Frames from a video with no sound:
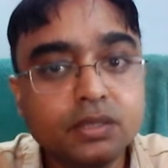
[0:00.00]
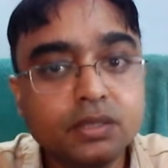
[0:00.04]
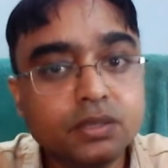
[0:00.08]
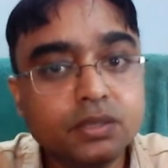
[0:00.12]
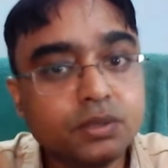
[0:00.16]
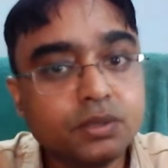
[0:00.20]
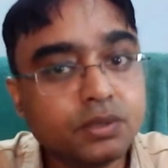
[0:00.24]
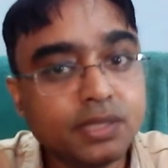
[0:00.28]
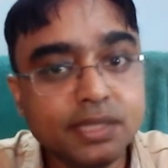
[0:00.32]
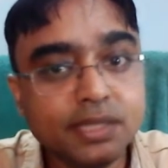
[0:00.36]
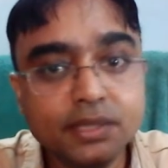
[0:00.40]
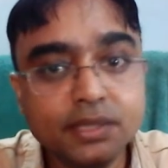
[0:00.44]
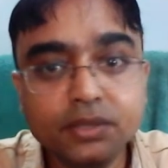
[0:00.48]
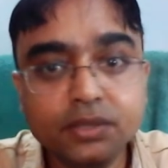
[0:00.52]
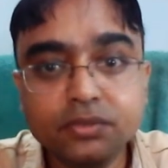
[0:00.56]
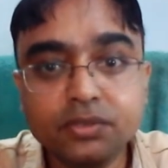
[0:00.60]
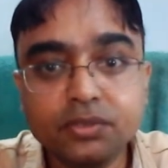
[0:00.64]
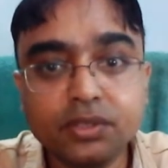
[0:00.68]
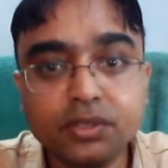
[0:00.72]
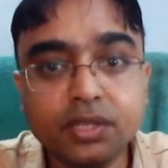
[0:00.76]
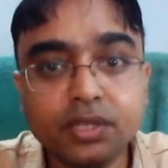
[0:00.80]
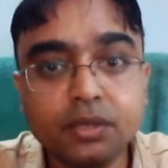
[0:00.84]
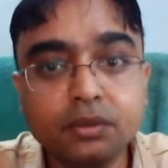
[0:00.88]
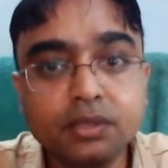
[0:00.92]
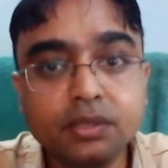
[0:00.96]
So thank you
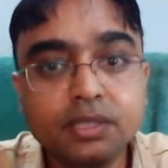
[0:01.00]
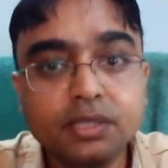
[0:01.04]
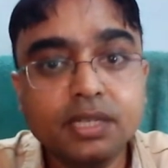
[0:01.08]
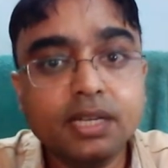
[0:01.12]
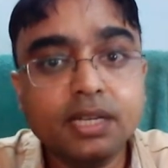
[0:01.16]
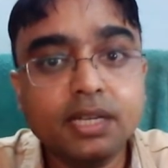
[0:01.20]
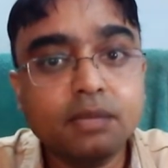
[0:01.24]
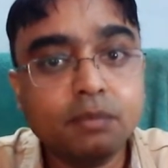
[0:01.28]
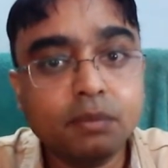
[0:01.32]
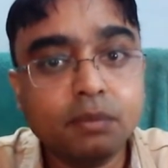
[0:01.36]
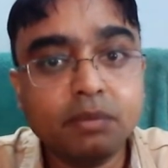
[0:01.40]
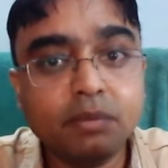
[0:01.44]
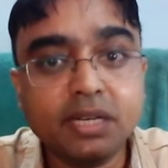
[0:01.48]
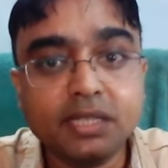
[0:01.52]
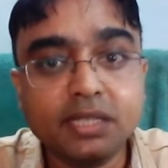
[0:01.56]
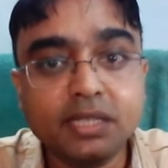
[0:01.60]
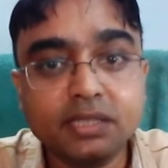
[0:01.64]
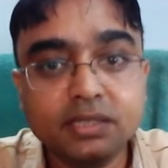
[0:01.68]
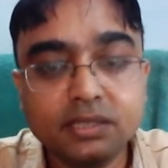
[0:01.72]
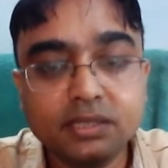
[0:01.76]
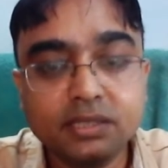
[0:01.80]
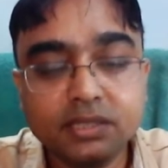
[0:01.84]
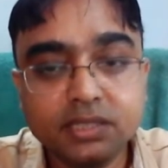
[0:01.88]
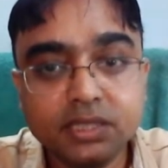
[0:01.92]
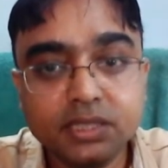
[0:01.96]
for now, and bye bye,
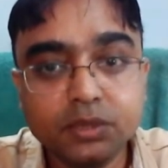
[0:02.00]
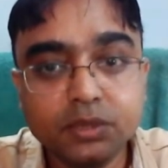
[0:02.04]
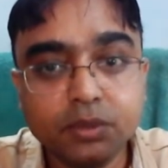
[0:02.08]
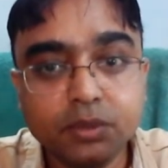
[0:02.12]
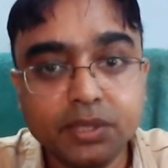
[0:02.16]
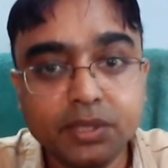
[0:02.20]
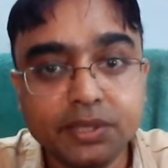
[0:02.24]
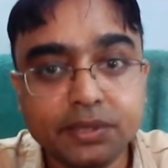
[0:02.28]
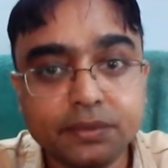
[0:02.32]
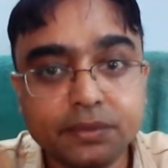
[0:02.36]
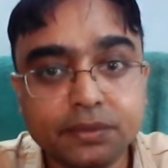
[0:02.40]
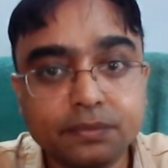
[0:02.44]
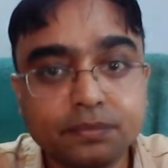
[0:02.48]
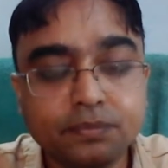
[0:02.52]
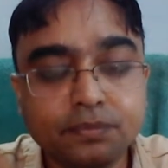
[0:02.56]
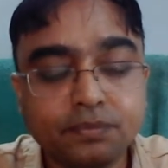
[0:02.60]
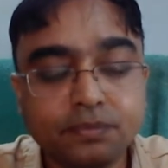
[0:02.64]
see you later.